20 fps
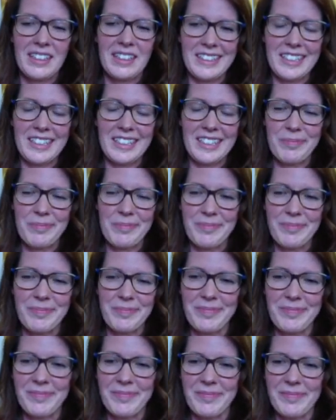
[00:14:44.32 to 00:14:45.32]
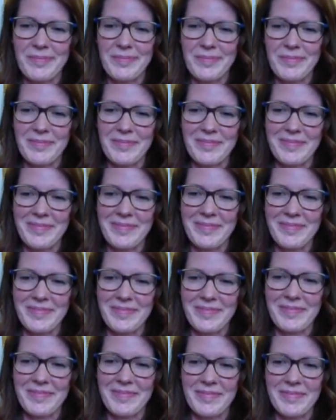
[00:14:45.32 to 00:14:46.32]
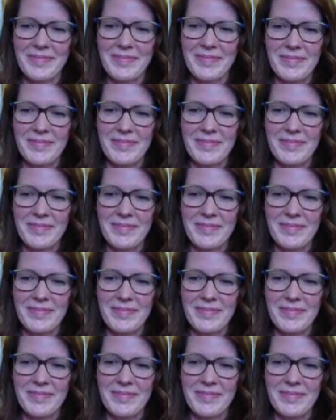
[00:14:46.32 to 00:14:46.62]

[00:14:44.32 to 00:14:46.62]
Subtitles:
This person isn't speaking.